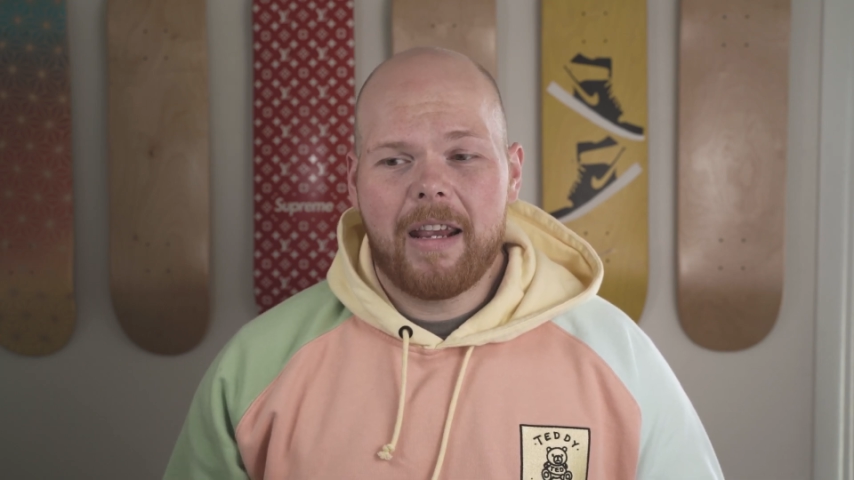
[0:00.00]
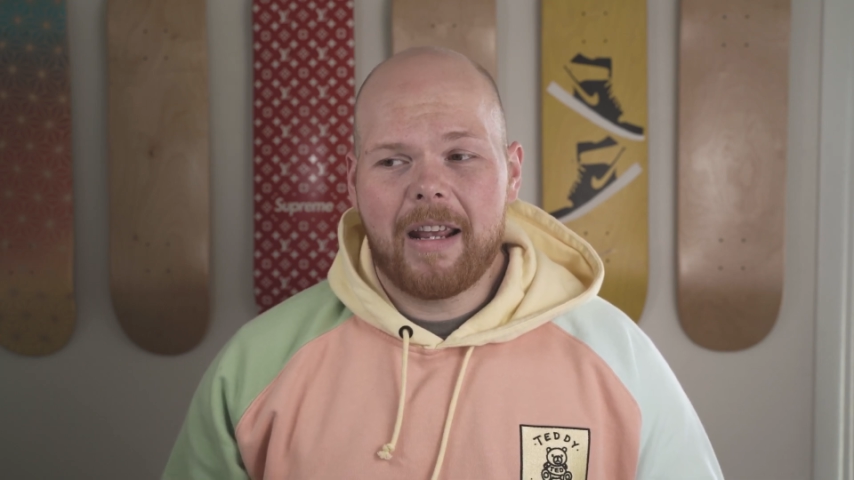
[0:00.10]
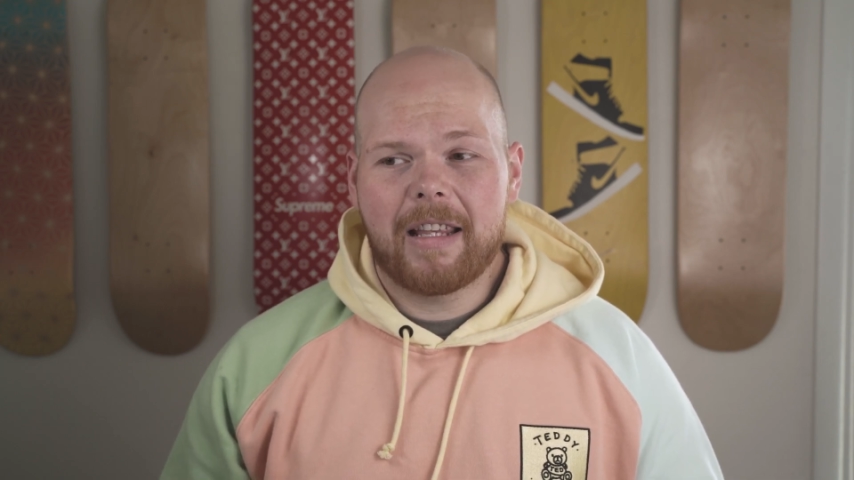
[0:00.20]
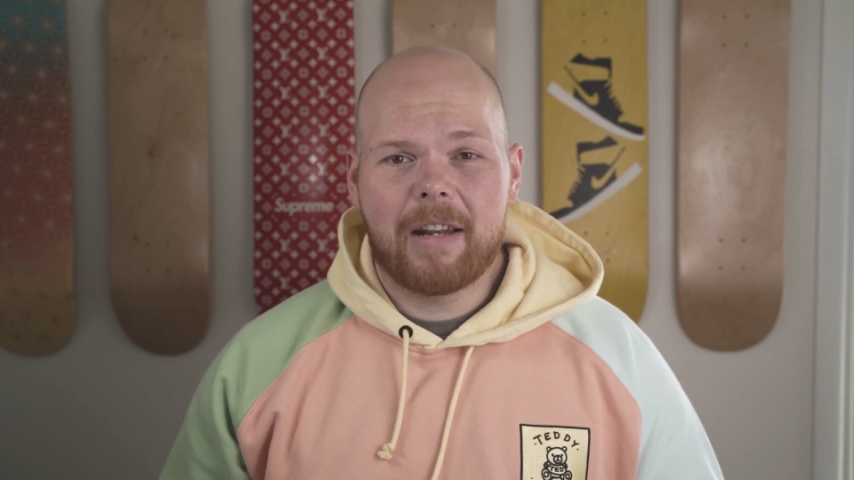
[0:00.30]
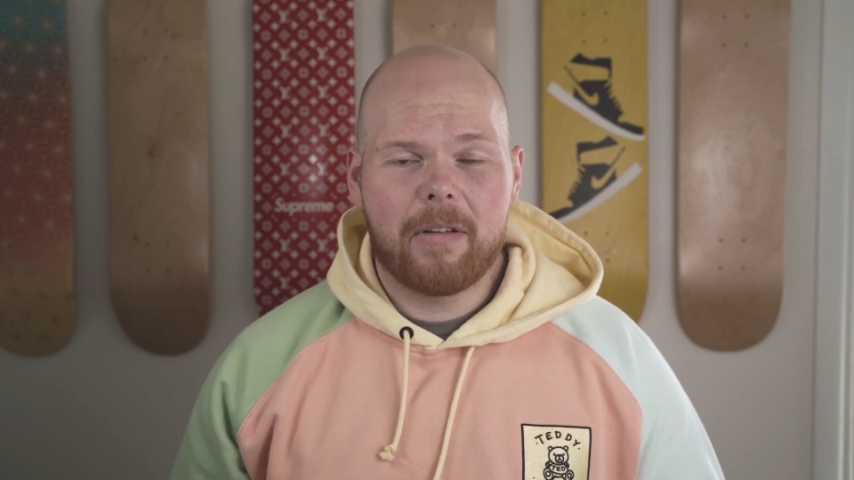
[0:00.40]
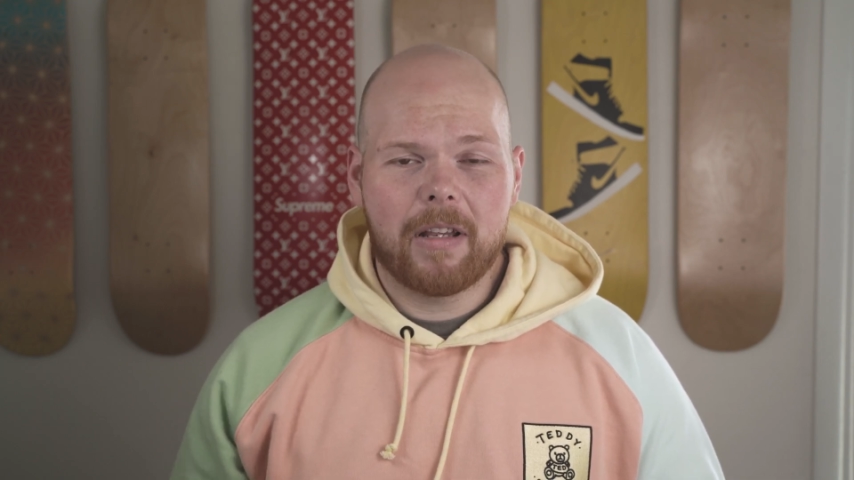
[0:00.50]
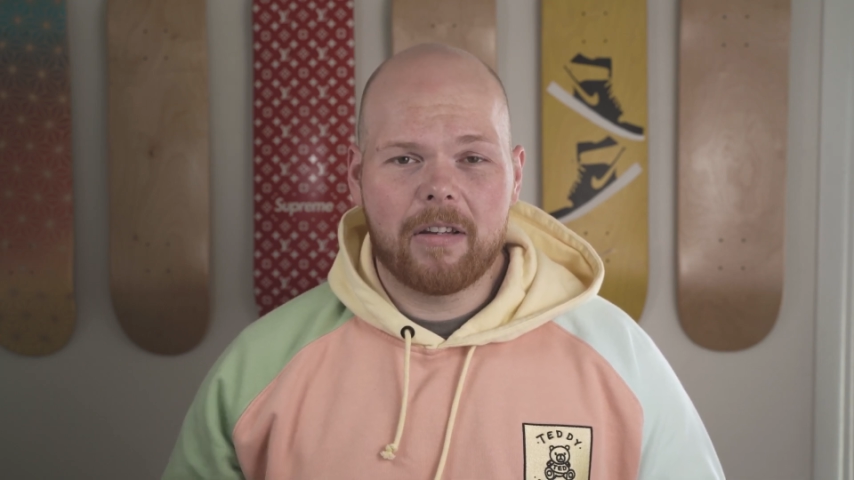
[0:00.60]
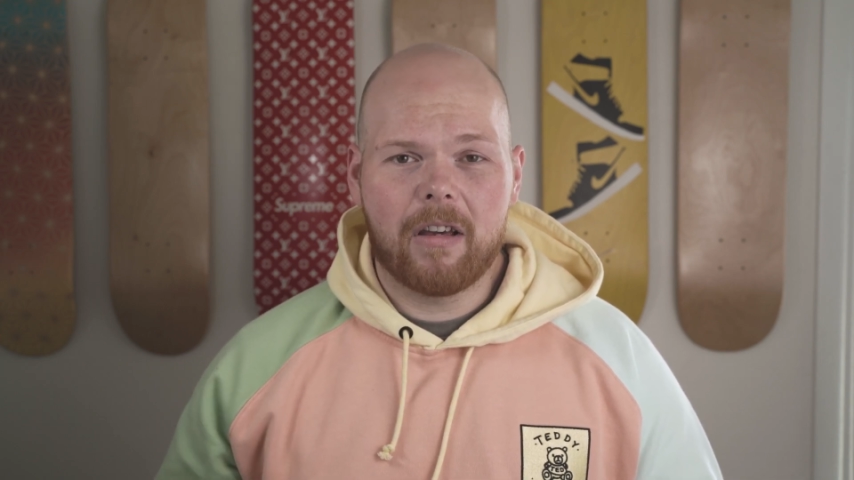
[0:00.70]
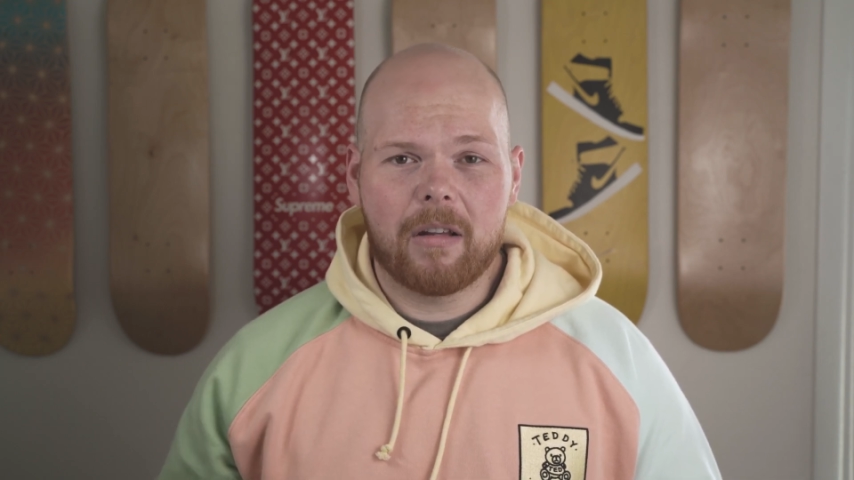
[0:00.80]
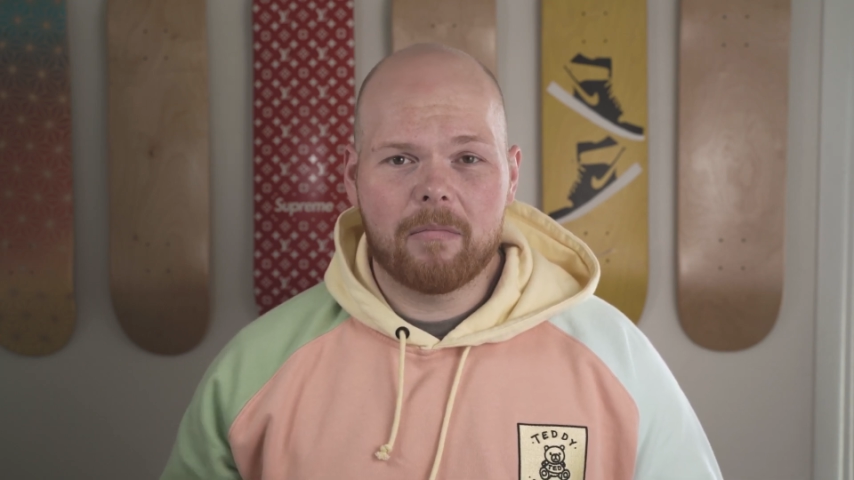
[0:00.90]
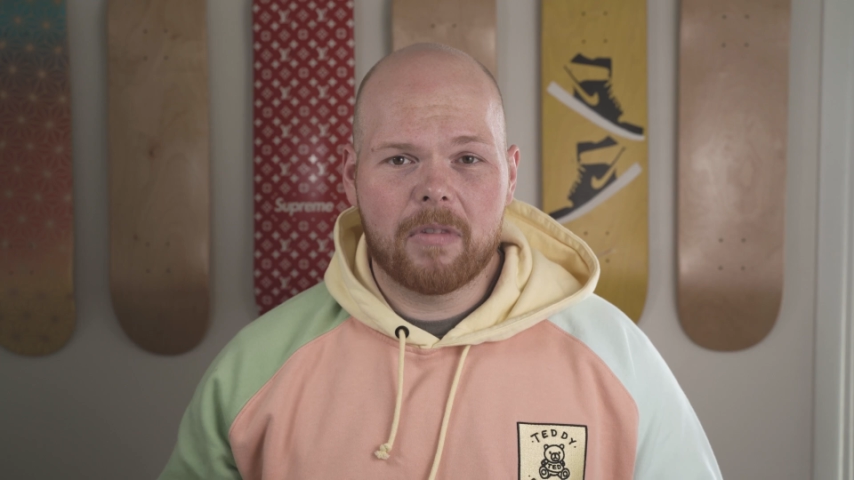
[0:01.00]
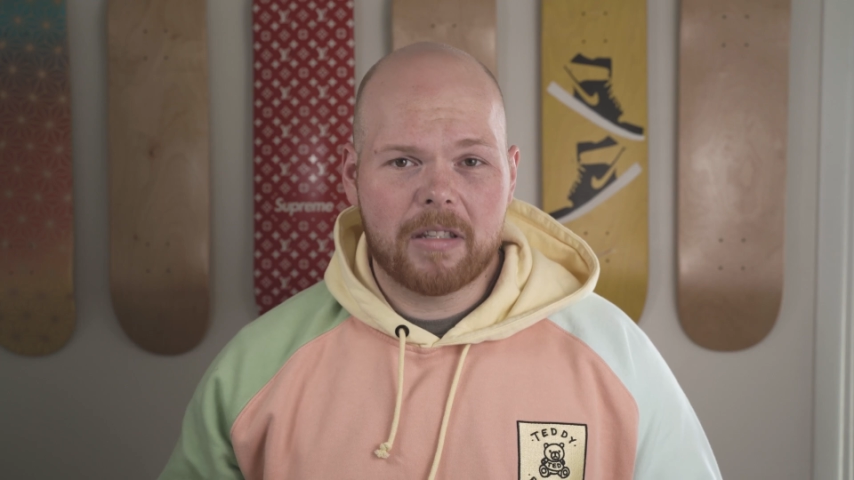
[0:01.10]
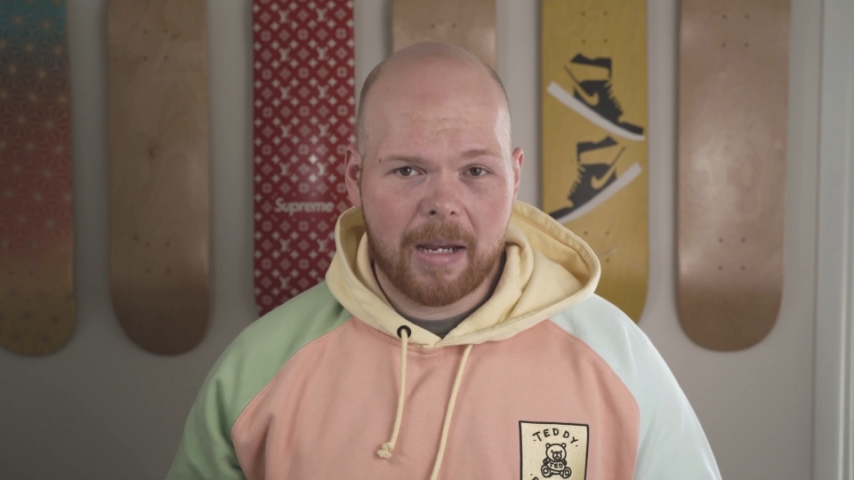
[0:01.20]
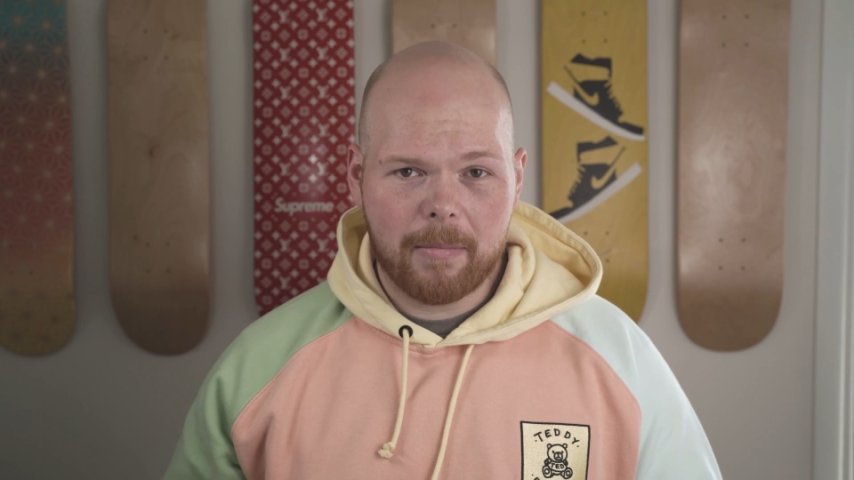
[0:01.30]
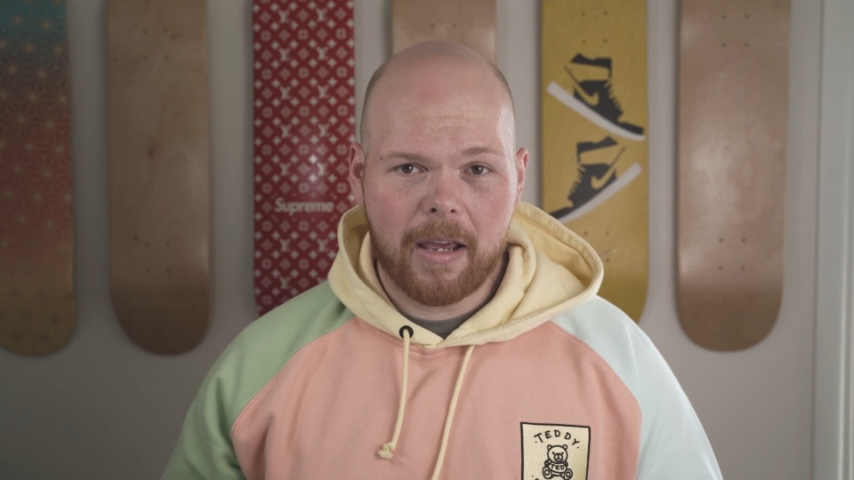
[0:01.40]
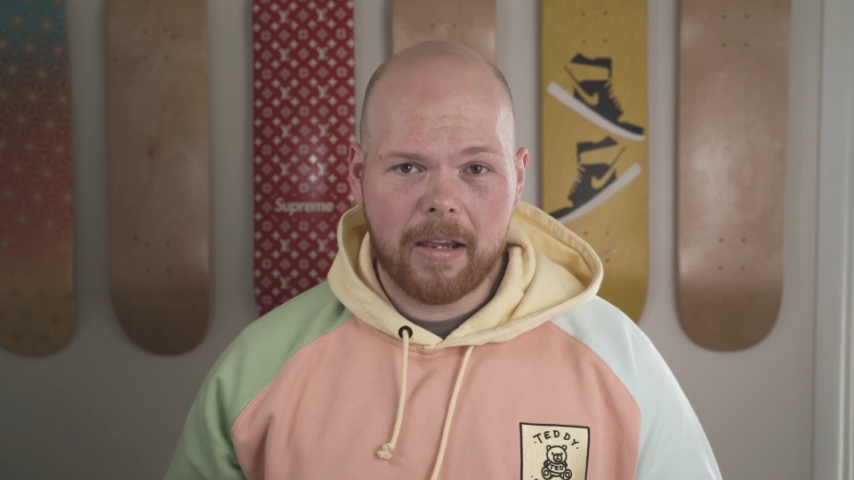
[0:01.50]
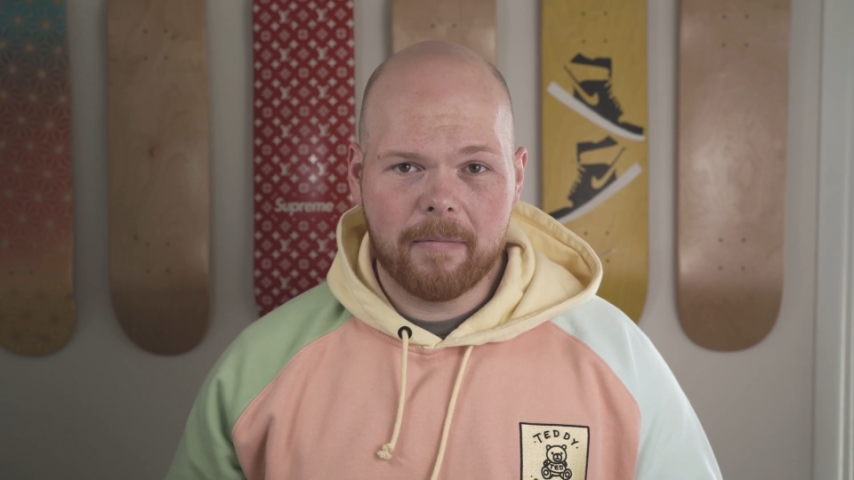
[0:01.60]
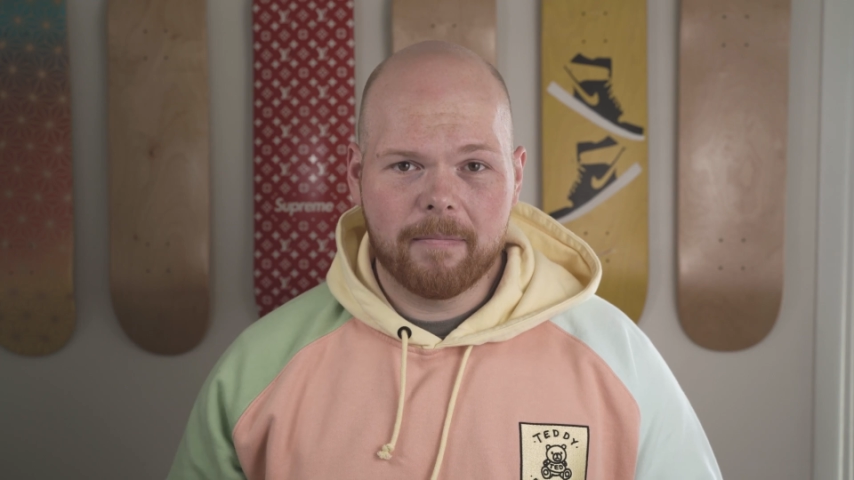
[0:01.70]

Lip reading: and get everything done the same day.